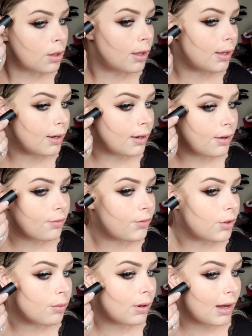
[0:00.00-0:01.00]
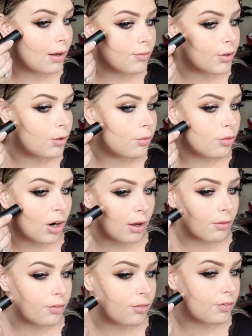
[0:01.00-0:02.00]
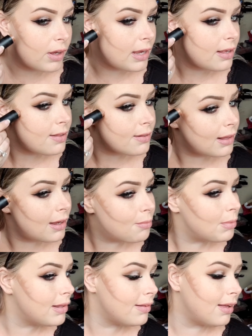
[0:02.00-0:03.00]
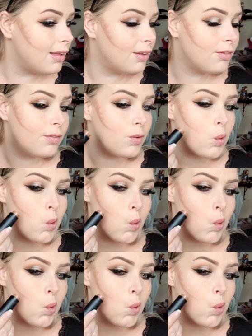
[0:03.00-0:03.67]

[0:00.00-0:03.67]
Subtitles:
And if you have a round face like myself,